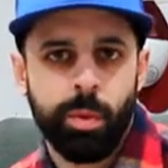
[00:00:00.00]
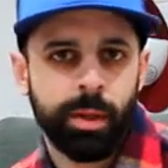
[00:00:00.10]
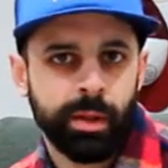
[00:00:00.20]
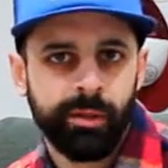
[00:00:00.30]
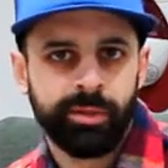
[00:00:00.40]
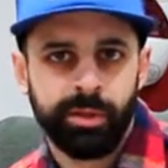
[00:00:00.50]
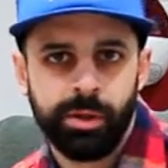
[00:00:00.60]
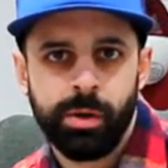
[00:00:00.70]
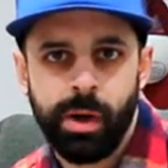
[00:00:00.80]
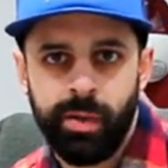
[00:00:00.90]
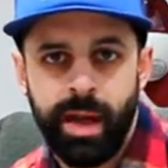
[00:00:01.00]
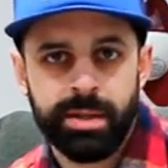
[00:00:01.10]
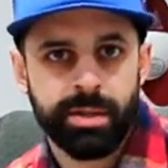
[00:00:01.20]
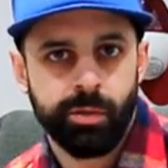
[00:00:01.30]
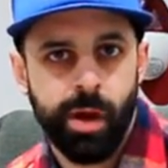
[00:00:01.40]
what we love to do, and
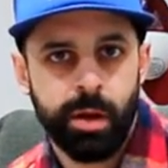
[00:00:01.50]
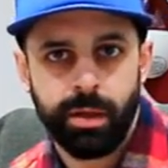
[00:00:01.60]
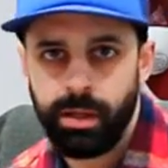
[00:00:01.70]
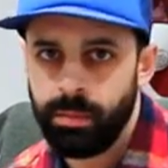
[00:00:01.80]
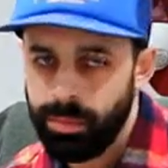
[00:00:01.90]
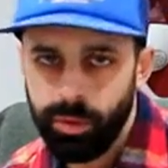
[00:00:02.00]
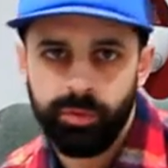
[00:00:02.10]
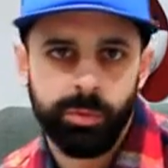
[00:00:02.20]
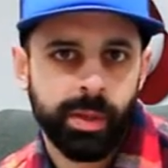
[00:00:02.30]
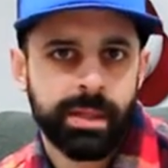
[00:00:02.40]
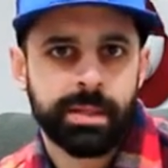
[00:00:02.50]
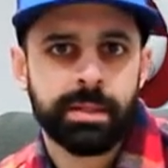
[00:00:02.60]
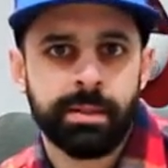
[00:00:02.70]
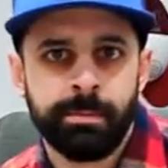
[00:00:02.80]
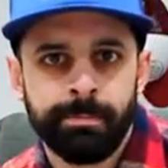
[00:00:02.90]
that's to run in beautiful
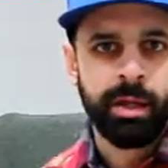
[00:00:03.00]
places.